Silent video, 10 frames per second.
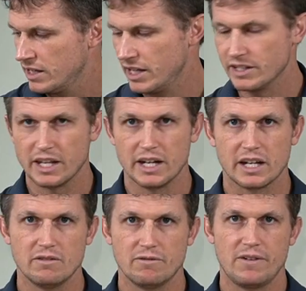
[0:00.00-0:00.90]
is that it
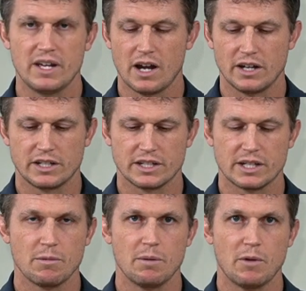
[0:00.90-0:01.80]
can fit onto
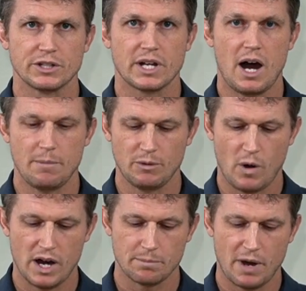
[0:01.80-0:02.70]
some of the most common
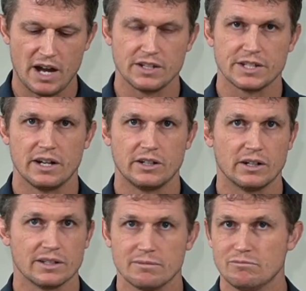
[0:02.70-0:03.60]
water bottles on earth.